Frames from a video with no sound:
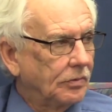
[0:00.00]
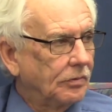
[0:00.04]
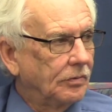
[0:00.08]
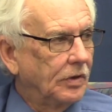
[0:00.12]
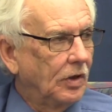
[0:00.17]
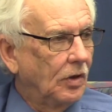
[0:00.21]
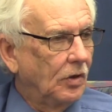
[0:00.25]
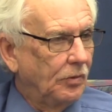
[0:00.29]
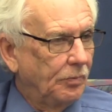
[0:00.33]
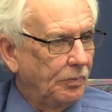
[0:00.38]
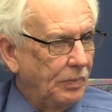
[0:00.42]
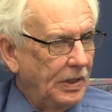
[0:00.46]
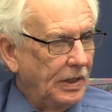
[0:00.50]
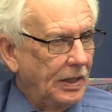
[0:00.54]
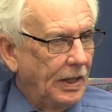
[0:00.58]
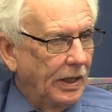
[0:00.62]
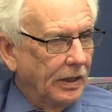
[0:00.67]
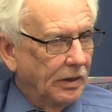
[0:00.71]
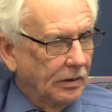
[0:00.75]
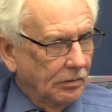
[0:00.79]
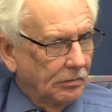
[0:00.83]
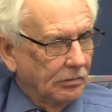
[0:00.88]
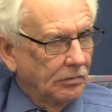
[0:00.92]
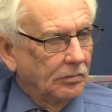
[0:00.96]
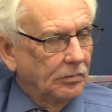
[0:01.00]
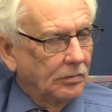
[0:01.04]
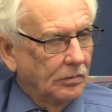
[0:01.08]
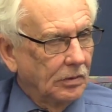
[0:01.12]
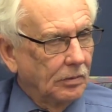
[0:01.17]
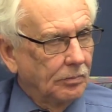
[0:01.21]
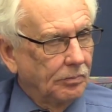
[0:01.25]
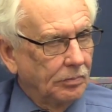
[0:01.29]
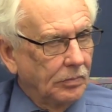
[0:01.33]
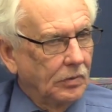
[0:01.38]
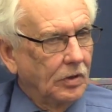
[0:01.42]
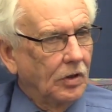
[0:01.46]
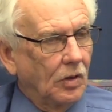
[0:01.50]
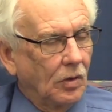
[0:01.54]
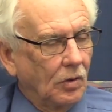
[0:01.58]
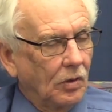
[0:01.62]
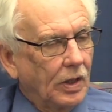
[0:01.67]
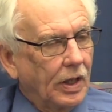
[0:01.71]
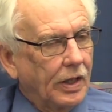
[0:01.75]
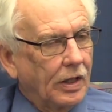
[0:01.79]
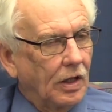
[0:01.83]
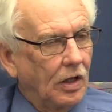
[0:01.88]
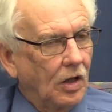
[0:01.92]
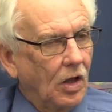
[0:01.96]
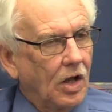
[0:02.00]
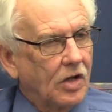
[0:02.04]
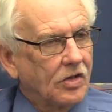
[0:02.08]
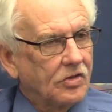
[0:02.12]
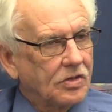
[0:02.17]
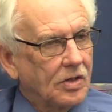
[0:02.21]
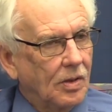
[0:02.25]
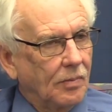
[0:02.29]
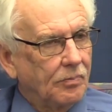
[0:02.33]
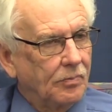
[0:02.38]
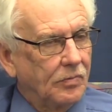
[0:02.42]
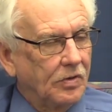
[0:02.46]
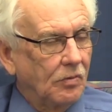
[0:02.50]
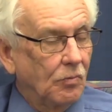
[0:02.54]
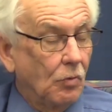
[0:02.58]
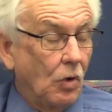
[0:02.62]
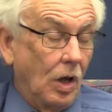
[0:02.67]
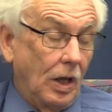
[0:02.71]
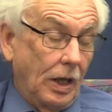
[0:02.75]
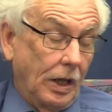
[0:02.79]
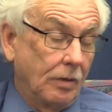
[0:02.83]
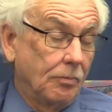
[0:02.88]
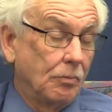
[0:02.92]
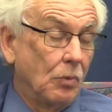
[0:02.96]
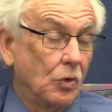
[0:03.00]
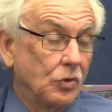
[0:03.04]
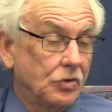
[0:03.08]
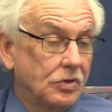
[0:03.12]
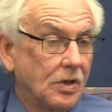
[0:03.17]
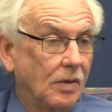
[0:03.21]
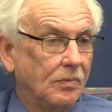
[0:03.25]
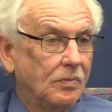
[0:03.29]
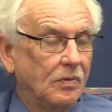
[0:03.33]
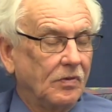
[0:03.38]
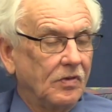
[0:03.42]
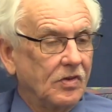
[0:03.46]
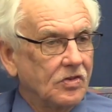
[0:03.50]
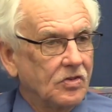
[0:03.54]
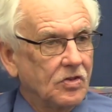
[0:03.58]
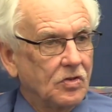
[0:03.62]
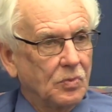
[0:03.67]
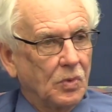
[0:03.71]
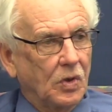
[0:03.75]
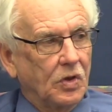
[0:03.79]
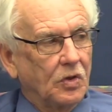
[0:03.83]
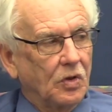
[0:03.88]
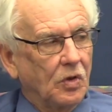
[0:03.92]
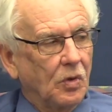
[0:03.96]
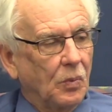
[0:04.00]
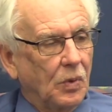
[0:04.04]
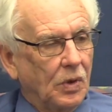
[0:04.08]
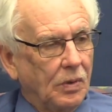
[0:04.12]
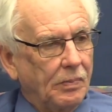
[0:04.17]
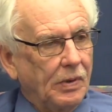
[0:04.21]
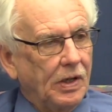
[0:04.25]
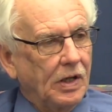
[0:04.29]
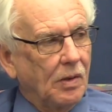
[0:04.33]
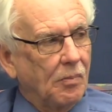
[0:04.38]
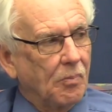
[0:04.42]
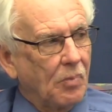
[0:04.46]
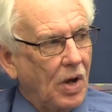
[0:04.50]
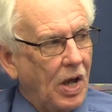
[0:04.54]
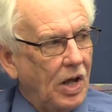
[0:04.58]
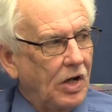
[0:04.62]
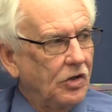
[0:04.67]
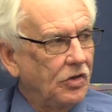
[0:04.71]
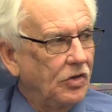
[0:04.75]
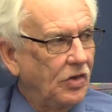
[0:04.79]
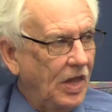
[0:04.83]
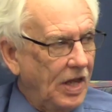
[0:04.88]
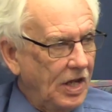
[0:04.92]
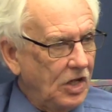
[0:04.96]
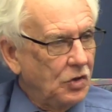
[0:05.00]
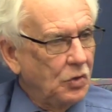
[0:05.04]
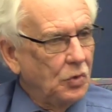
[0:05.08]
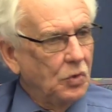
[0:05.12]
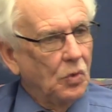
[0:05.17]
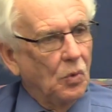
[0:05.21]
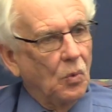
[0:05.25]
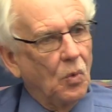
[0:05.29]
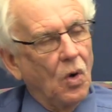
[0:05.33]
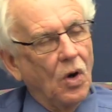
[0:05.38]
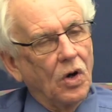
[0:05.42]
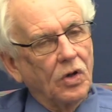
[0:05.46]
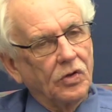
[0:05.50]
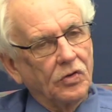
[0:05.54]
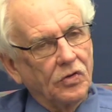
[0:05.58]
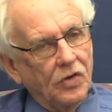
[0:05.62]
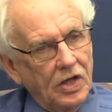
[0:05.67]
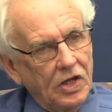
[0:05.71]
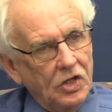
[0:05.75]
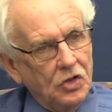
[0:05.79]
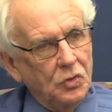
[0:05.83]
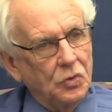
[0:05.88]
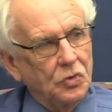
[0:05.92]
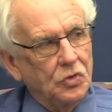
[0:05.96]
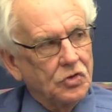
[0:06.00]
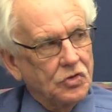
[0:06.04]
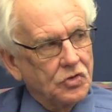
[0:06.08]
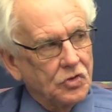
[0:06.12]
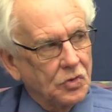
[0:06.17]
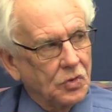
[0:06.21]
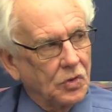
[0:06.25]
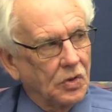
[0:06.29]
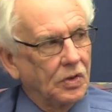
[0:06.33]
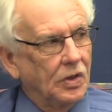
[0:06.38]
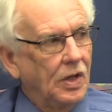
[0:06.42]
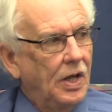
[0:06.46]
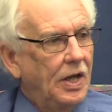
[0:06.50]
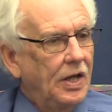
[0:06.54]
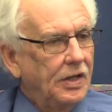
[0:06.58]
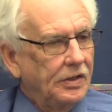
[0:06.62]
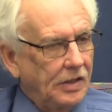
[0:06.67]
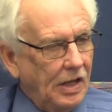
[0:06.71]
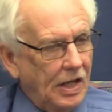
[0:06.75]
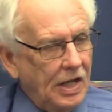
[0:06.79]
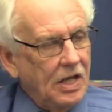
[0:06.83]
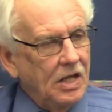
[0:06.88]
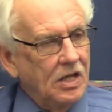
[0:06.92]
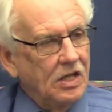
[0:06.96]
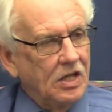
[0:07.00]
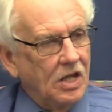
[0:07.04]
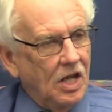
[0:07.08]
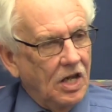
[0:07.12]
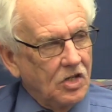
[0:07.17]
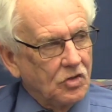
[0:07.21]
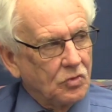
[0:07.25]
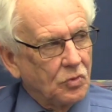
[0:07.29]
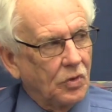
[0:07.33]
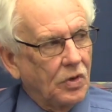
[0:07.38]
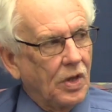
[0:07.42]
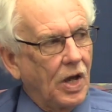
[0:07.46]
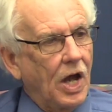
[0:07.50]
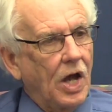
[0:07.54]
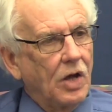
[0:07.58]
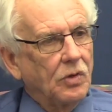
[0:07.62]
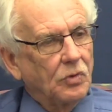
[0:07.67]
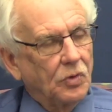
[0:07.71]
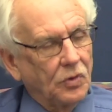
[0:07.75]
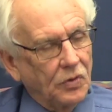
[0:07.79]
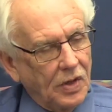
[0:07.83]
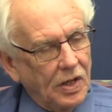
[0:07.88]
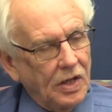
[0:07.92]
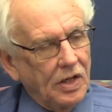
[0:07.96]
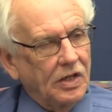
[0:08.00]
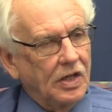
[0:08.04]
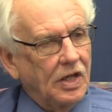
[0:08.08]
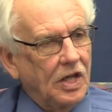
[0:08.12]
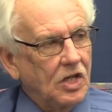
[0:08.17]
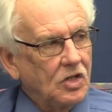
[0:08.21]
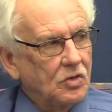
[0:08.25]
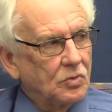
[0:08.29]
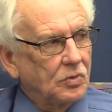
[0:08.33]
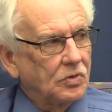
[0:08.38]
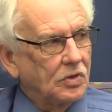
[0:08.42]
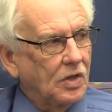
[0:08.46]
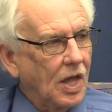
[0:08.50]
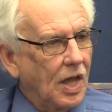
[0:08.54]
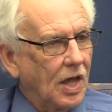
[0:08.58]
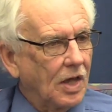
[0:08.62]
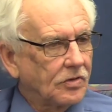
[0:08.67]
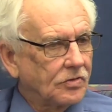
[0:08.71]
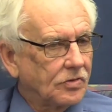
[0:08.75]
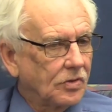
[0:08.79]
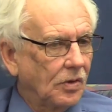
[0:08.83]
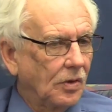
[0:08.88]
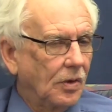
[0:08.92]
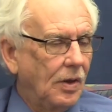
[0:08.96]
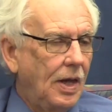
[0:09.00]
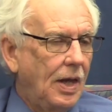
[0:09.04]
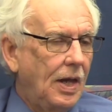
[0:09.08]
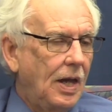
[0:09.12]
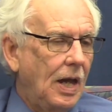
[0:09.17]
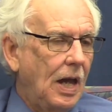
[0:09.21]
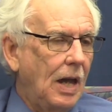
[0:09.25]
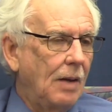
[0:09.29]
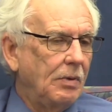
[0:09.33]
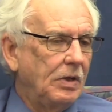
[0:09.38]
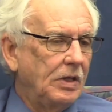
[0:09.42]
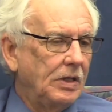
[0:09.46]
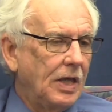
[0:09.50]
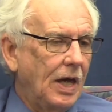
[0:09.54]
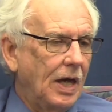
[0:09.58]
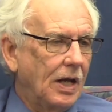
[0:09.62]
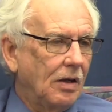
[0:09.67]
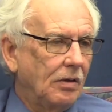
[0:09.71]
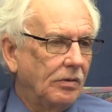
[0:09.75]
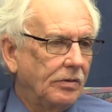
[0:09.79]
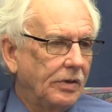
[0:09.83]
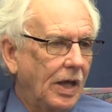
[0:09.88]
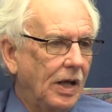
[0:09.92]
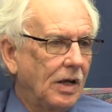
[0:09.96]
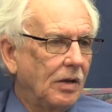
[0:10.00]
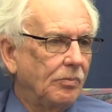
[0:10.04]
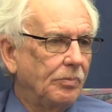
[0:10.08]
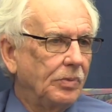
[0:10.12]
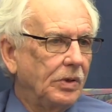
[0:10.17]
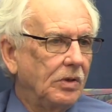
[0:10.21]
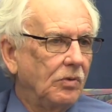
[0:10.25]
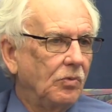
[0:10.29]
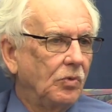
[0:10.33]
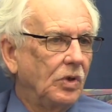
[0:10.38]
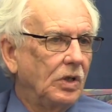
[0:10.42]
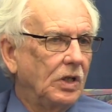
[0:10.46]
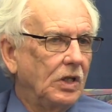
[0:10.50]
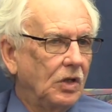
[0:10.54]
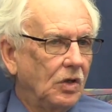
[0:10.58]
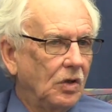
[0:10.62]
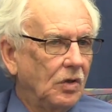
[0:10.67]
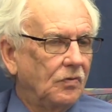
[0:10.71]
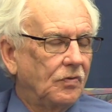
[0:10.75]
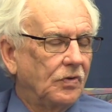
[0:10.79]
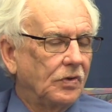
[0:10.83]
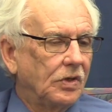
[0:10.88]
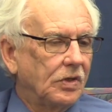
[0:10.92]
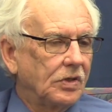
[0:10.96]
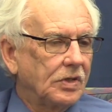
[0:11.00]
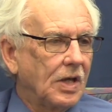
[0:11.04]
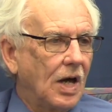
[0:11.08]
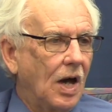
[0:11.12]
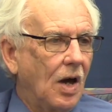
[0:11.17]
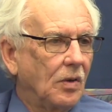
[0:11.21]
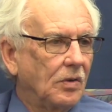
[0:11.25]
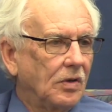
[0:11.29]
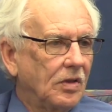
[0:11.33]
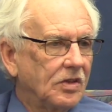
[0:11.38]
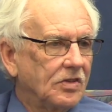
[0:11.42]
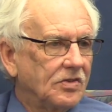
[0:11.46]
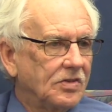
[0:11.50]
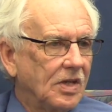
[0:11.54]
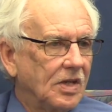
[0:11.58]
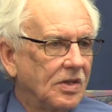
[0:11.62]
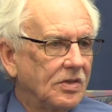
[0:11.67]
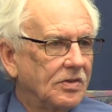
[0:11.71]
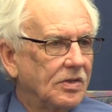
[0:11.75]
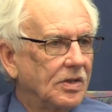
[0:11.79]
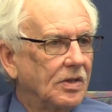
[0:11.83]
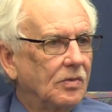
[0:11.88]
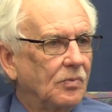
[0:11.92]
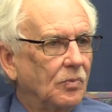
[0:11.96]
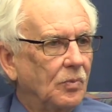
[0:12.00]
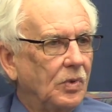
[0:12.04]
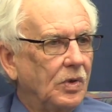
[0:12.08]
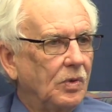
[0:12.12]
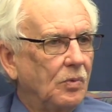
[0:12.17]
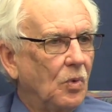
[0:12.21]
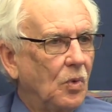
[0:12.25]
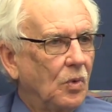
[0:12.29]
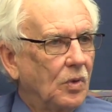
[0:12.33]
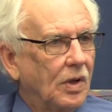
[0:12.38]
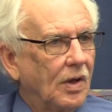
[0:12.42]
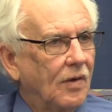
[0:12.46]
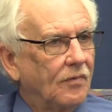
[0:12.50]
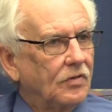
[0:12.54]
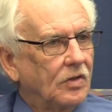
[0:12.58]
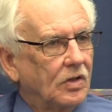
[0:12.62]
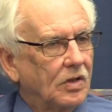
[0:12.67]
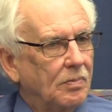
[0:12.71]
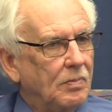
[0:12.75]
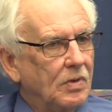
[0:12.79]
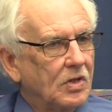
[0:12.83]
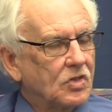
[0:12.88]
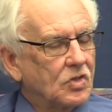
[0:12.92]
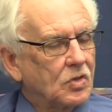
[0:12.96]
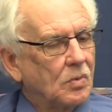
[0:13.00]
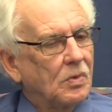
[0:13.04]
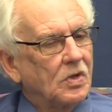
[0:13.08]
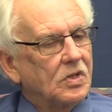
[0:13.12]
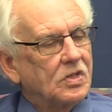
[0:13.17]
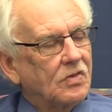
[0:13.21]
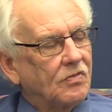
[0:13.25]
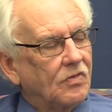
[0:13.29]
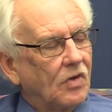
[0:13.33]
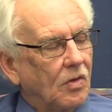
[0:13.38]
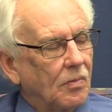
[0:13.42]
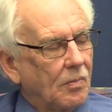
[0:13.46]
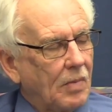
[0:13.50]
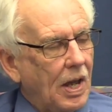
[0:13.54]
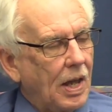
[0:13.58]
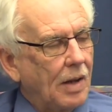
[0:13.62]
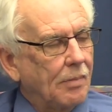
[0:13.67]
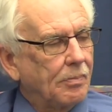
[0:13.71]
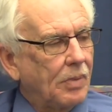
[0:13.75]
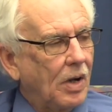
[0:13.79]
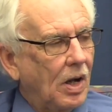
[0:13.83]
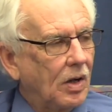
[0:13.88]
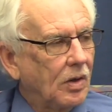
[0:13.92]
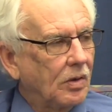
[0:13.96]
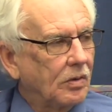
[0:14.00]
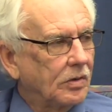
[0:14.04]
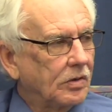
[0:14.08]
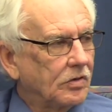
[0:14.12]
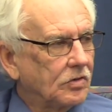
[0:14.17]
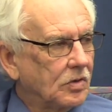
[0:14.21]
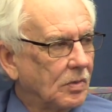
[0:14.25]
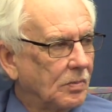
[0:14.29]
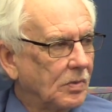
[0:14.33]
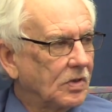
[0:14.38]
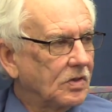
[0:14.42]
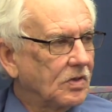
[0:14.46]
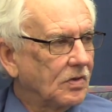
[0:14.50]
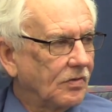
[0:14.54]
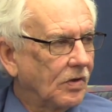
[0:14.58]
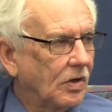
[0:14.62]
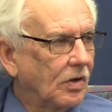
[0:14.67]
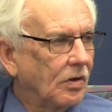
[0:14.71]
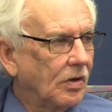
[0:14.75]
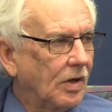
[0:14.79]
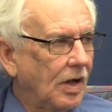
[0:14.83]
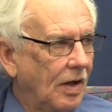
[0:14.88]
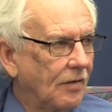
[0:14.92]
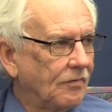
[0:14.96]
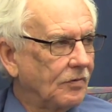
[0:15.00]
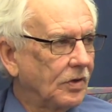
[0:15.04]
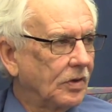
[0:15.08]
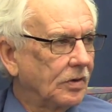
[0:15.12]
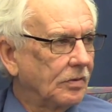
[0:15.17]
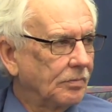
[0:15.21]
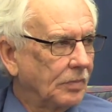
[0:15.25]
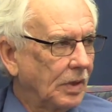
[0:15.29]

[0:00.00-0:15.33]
They'll be like like a lot of like most subdivisions, whether you're in Winnipeg or Brandon, they do the water, they do the sewer, they engage with hydro, they engage with gas. So I mean, that'll be really good for the town in the sense that we won't have to commit so much of our manpower and so much of our effort.